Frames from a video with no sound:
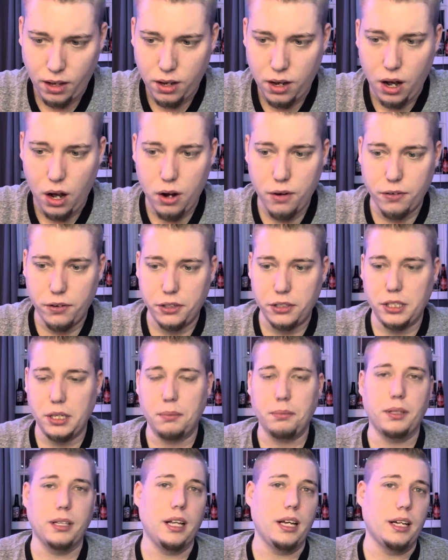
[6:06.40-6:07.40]
over
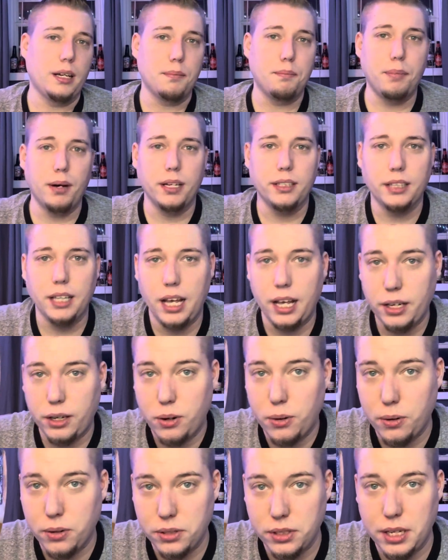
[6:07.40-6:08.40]
something like a Bud Light,
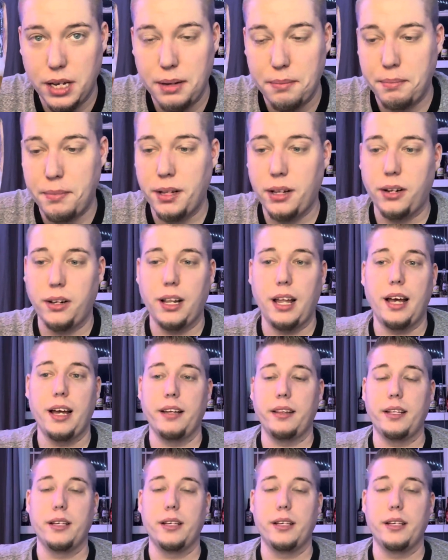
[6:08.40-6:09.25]
Coors Light, Miller Lite,